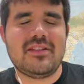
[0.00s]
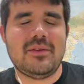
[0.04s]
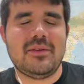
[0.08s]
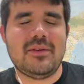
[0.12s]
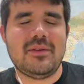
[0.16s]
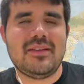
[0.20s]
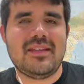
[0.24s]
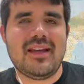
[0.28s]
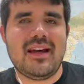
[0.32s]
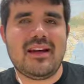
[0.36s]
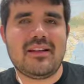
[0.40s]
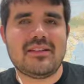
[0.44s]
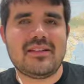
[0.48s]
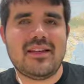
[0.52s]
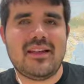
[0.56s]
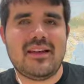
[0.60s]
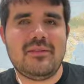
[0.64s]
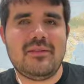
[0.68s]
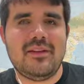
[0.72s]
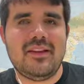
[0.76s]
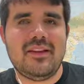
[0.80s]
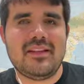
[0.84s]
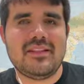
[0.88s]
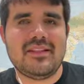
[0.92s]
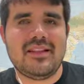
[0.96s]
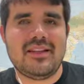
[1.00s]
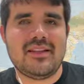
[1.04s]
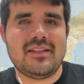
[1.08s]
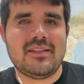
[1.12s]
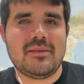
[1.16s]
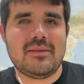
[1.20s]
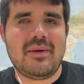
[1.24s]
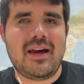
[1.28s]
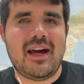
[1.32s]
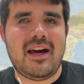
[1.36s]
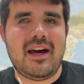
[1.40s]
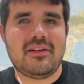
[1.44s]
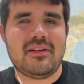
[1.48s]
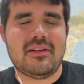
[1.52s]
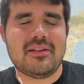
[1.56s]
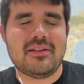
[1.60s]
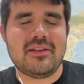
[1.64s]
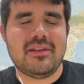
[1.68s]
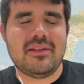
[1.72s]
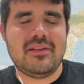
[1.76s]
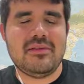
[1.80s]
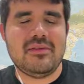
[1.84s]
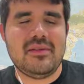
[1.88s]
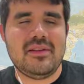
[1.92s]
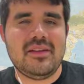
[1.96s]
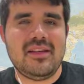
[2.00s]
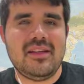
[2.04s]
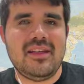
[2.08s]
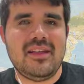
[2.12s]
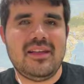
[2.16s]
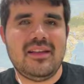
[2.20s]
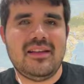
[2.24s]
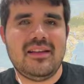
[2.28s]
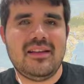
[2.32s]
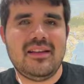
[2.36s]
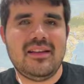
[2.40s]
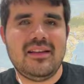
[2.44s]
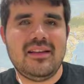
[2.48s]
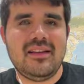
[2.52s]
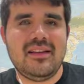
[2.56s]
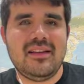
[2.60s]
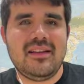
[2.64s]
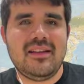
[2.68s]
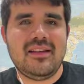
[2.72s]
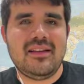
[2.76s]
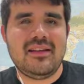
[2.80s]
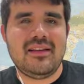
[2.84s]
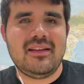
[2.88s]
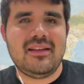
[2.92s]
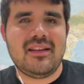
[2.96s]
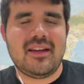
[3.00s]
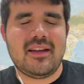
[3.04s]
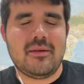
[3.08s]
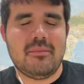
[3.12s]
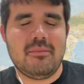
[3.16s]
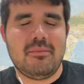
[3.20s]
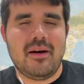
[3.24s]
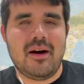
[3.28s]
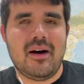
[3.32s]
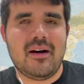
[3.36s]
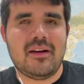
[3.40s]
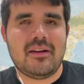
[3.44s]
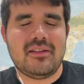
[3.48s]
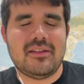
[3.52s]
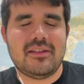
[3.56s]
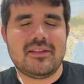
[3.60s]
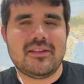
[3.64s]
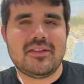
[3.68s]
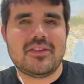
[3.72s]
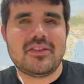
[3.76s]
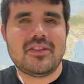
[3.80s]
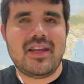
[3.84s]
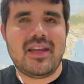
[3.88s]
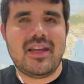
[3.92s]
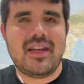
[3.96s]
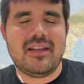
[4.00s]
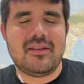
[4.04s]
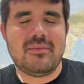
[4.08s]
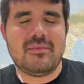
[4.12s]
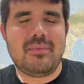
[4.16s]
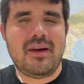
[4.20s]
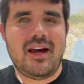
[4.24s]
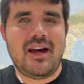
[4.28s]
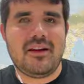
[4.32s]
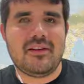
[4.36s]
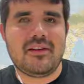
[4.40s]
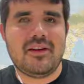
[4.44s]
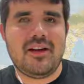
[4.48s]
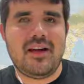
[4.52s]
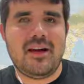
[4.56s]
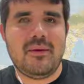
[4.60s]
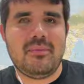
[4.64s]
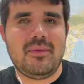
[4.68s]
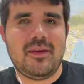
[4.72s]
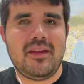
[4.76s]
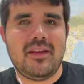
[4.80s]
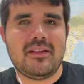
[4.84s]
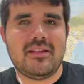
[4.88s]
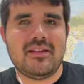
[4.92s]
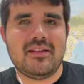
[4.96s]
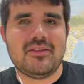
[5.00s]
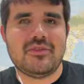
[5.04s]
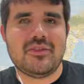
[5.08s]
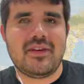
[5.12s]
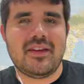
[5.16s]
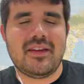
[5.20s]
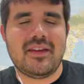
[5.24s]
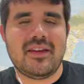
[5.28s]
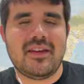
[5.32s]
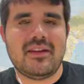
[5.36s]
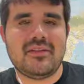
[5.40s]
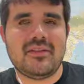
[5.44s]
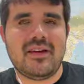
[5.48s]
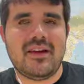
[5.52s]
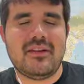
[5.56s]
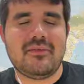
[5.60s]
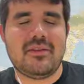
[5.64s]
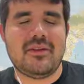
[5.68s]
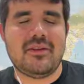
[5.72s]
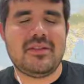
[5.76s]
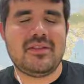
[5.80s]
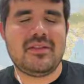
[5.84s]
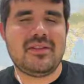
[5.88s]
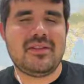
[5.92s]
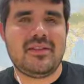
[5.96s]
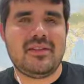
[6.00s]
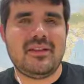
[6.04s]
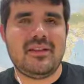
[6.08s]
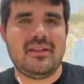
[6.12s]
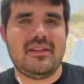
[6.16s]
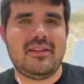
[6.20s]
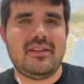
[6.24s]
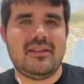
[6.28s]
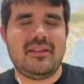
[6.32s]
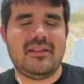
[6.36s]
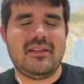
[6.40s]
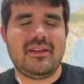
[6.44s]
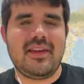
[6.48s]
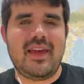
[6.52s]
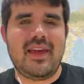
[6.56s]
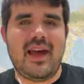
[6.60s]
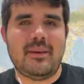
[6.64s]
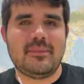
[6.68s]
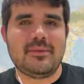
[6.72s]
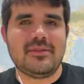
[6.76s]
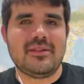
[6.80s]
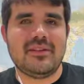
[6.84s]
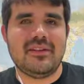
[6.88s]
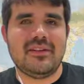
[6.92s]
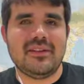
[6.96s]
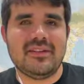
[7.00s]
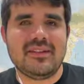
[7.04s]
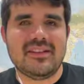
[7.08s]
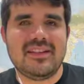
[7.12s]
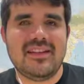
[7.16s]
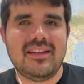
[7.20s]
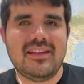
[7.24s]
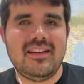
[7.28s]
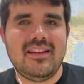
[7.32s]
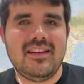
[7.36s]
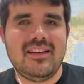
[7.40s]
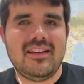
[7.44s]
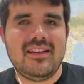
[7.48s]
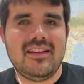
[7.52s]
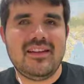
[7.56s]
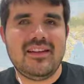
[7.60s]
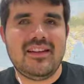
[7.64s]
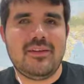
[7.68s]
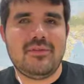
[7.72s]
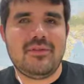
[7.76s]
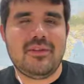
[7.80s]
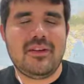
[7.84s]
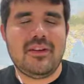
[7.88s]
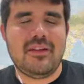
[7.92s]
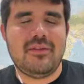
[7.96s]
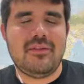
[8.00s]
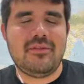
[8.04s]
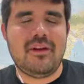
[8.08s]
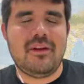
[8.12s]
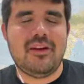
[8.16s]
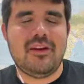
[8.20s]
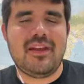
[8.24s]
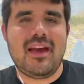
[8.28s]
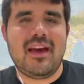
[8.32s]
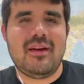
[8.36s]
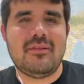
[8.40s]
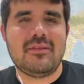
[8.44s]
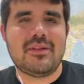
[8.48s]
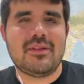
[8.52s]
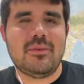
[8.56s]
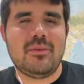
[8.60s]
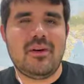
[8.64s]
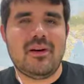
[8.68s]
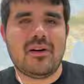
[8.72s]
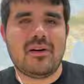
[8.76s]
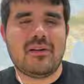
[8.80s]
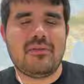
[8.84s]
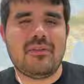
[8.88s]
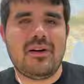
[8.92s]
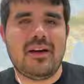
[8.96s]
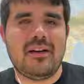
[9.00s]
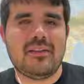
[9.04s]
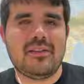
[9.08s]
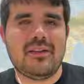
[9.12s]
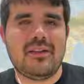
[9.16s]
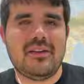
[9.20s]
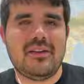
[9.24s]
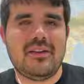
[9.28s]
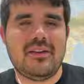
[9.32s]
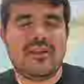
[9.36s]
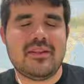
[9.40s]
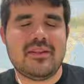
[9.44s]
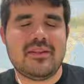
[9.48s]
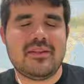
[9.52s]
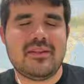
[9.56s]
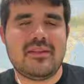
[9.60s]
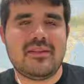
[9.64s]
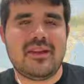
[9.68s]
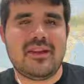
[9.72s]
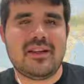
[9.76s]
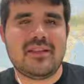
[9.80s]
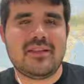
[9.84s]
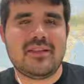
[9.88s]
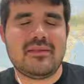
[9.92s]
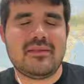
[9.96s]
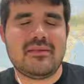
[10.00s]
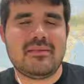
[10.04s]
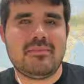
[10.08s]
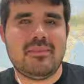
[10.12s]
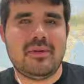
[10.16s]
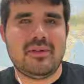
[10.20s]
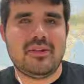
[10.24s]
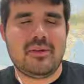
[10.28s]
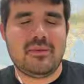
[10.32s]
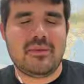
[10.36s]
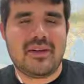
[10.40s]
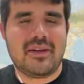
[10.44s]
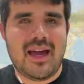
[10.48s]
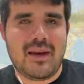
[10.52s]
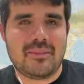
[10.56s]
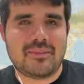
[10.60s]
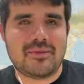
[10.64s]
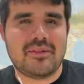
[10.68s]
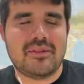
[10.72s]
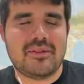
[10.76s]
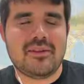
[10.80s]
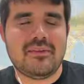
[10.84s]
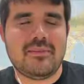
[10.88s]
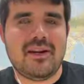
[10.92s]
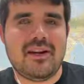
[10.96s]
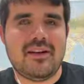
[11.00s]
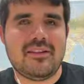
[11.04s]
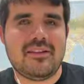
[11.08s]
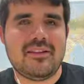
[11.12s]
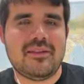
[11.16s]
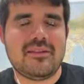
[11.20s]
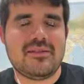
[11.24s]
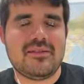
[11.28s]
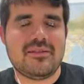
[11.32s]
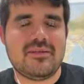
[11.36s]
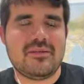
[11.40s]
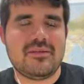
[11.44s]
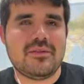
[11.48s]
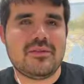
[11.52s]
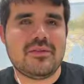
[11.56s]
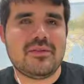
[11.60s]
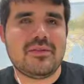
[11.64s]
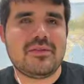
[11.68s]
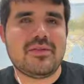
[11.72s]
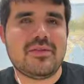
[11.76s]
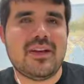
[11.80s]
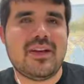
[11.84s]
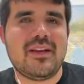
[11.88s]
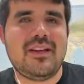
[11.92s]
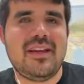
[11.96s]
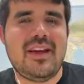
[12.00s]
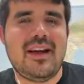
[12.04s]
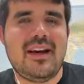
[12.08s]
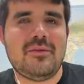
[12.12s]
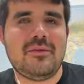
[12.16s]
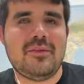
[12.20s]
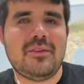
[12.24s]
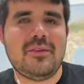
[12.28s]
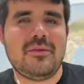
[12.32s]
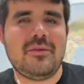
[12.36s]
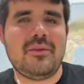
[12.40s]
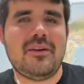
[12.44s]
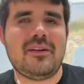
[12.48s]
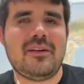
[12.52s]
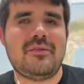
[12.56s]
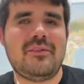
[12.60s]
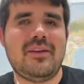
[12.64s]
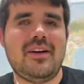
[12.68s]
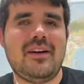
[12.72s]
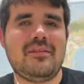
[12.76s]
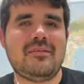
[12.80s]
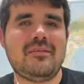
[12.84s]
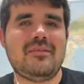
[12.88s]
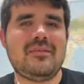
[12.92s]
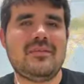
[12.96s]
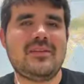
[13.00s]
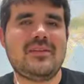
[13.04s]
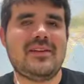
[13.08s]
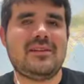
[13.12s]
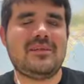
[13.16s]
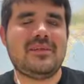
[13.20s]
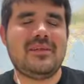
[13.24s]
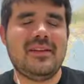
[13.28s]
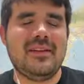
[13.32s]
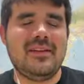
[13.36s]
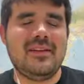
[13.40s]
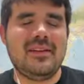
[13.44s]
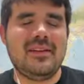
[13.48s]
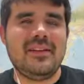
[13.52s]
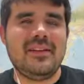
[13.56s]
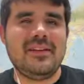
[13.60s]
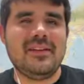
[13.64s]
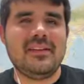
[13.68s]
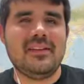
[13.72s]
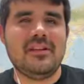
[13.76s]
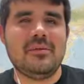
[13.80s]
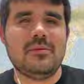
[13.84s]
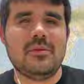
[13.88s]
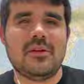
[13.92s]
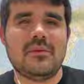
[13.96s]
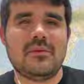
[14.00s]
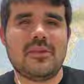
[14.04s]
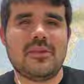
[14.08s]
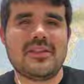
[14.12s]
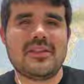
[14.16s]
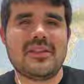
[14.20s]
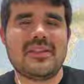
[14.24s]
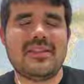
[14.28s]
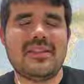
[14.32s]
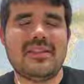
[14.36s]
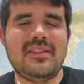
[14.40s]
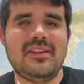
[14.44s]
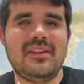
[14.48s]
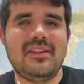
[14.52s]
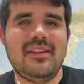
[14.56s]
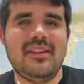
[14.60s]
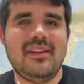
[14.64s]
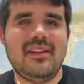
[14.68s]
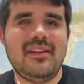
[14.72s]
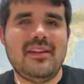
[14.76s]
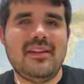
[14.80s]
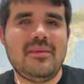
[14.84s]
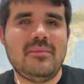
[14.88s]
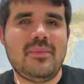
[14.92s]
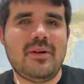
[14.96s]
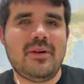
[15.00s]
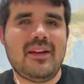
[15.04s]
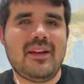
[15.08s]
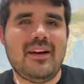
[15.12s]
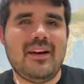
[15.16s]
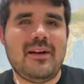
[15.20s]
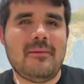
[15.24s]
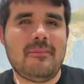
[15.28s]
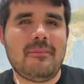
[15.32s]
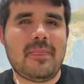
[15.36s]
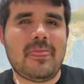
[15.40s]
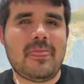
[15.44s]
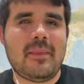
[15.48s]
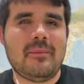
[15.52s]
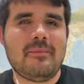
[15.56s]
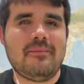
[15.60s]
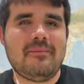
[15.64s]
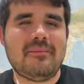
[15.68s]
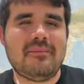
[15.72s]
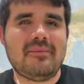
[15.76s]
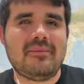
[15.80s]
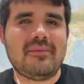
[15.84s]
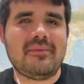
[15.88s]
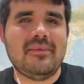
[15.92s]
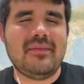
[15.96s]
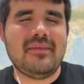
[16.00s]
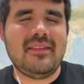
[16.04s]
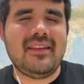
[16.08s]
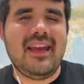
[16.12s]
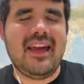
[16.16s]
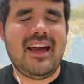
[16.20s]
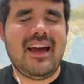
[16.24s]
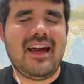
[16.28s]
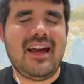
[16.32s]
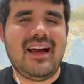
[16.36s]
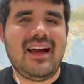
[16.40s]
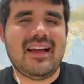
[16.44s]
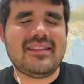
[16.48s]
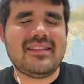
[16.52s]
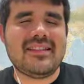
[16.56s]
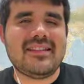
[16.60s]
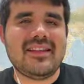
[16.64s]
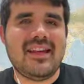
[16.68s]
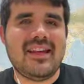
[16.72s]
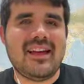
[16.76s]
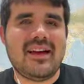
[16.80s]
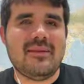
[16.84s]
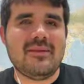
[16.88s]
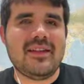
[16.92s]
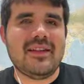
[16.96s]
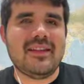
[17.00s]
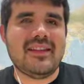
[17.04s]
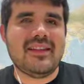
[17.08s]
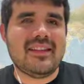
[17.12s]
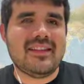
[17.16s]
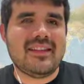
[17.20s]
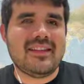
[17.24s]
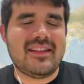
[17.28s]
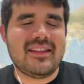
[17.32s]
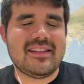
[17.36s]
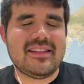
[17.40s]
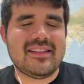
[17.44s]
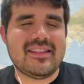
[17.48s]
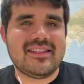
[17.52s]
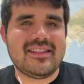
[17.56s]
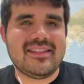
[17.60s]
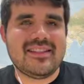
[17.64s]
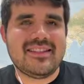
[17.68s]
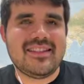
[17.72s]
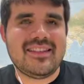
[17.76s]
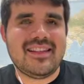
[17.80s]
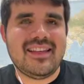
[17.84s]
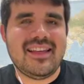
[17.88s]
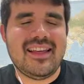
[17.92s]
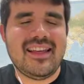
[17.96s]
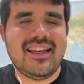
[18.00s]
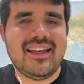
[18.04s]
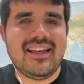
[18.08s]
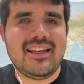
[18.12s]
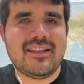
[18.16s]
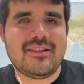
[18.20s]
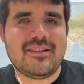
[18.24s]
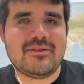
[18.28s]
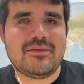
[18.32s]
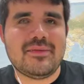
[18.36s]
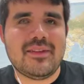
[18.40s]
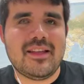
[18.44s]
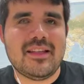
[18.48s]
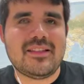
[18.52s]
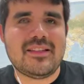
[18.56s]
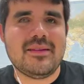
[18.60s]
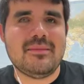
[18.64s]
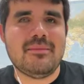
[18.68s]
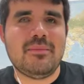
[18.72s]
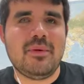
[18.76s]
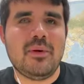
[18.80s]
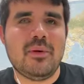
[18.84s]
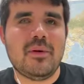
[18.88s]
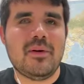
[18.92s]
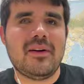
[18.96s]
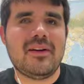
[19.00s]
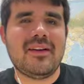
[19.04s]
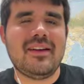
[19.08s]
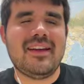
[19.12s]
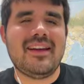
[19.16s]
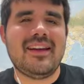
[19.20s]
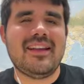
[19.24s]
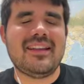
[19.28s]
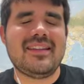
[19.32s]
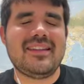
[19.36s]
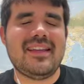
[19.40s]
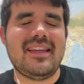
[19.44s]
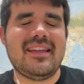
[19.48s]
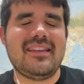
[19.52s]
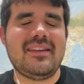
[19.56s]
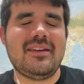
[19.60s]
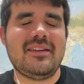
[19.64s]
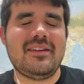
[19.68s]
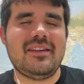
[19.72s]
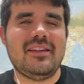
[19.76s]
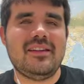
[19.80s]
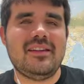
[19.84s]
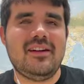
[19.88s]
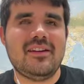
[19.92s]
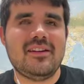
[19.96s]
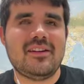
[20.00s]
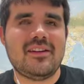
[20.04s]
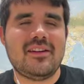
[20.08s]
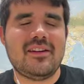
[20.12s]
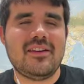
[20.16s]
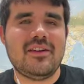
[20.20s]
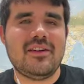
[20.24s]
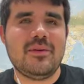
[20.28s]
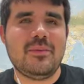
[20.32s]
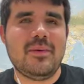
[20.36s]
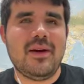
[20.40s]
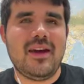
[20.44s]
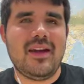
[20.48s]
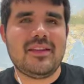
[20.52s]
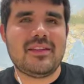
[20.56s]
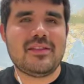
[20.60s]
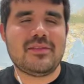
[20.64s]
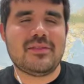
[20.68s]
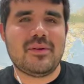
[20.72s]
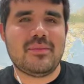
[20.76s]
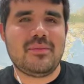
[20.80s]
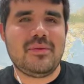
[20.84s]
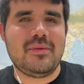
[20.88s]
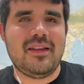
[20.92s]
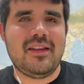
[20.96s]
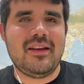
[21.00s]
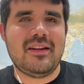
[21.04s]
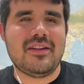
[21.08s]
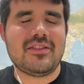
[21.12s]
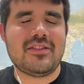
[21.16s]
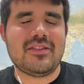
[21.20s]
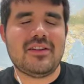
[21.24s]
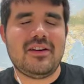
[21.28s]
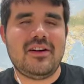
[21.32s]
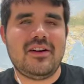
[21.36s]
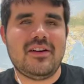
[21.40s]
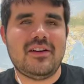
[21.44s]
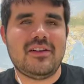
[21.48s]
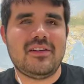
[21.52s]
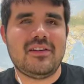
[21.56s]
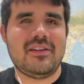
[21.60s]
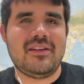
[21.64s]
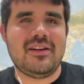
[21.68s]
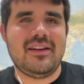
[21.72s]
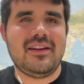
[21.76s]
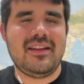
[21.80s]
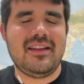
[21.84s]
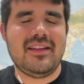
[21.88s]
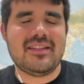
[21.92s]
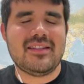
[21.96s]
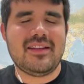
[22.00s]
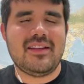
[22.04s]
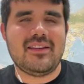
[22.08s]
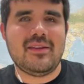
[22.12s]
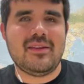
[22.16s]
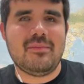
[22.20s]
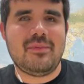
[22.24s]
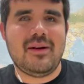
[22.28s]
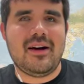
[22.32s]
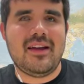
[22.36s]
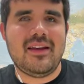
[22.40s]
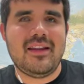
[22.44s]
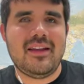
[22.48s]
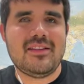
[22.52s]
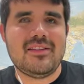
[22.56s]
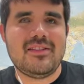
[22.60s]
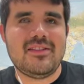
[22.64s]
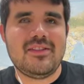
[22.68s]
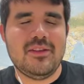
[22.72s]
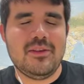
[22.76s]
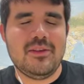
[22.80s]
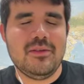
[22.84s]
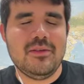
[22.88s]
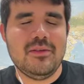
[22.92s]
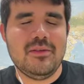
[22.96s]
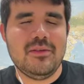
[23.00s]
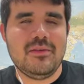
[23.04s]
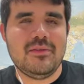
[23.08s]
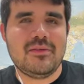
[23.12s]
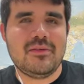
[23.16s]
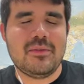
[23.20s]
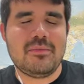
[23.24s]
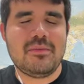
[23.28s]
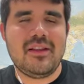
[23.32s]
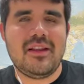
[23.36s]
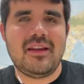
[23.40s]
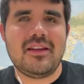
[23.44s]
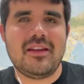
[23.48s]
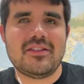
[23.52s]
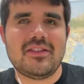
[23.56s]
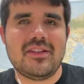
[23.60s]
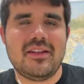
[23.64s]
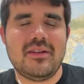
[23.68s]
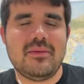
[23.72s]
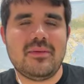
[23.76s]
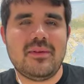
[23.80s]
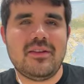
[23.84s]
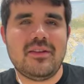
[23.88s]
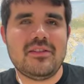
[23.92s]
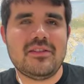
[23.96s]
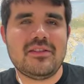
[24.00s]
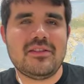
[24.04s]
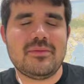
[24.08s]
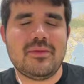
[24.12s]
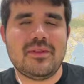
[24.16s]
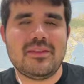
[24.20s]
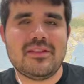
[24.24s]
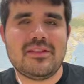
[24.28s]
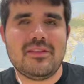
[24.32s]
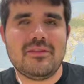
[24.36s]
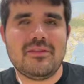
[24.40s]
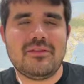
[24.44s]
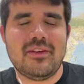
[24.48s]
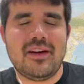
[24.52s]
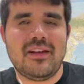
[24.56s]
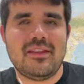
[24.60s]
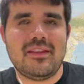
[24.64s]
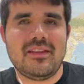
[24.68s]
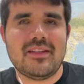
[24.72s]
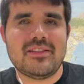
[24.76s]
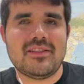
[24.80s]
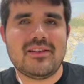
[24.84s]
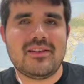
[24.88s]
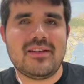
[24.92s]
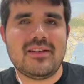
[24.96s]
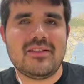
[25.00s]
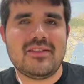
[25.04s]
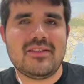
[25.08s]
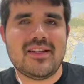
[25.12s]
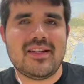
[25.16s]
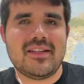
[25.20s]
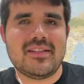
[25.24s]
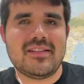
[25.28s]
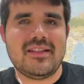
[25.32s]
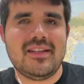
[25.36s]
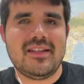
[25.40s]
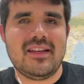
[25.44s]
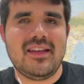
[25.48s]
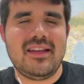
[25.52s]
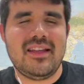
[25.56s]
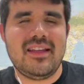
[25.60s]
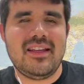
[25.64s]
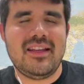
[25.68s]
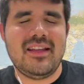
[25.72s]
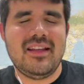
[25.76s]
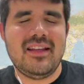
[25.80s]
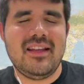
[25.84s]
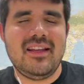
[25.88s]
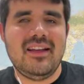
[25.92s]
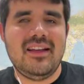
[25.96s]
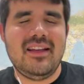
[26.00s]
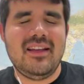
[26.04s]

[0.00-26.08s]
The only downside of it is that it's a powder. So you need like a bottle to shake the powder up in to drink it, right? Versus the capsules, if all you have is a water fountain, you can still like put the capsule in your mouth and drink it down with the water fountain. So a little more versatile. But yeah, I'd say, I mean, it's important, and the longer you wait to replenish, the harder it is on the body to replenish it once you finally start ingesting it.